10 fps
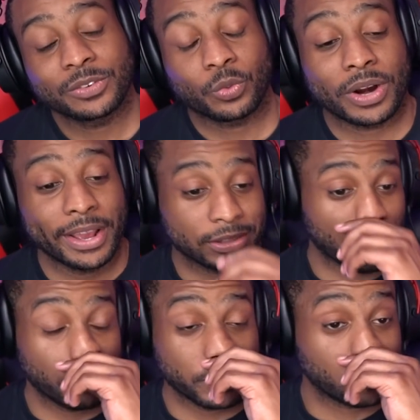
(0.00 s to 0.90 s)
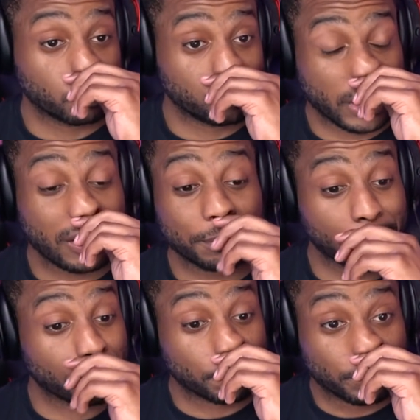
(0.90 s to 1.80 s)
Right, that'll be a
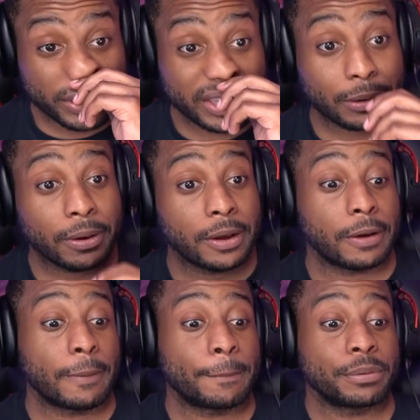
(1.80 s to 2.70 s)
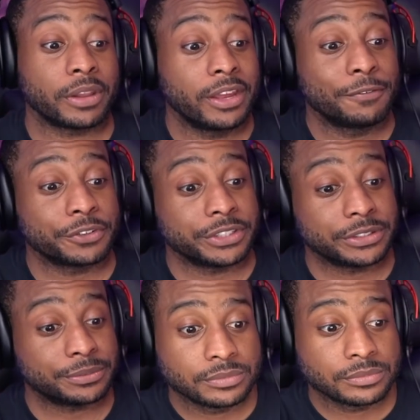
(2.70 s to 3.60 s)
big play for
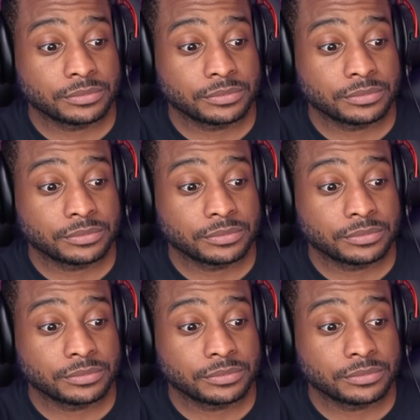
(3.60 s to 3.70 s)
them.